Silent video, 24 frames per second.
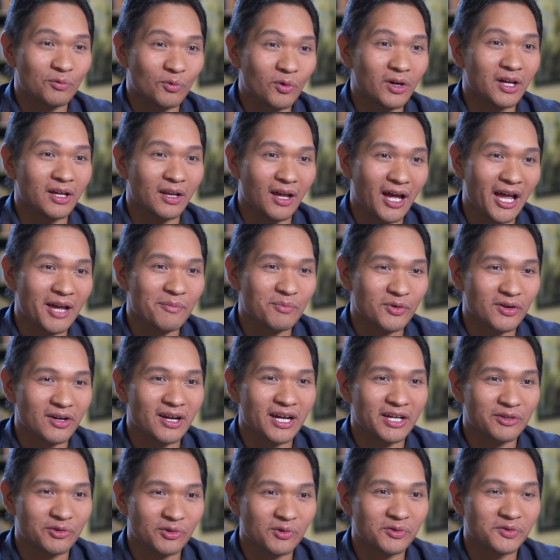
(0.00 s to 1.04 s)
what
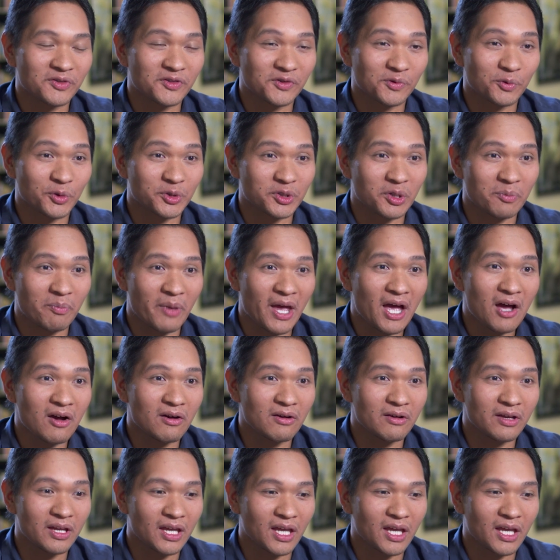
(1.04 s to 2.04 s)
hyperhidrosis was about.